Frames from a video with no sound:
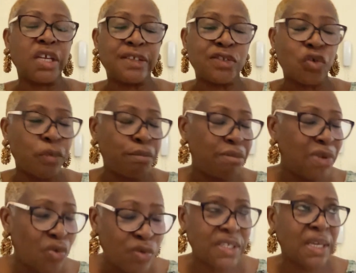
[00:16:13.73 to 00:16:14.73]
It's our
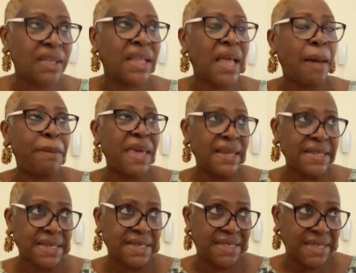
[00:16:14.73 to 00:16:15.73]
music that
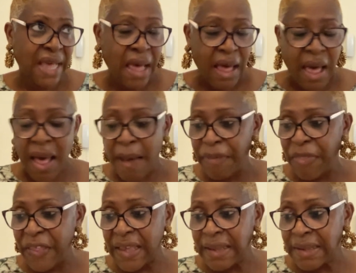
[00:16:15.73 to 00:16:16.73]
makes um,
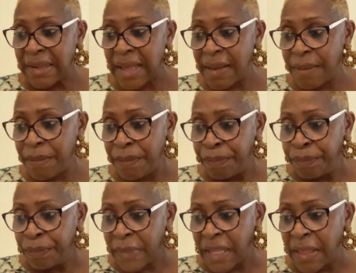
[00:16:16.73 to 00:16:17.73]
thing, um,
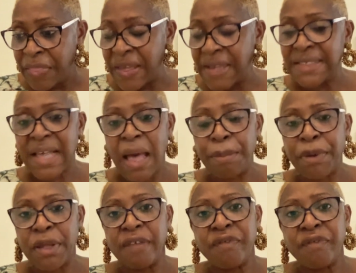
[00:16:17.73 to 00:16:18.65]
things happen.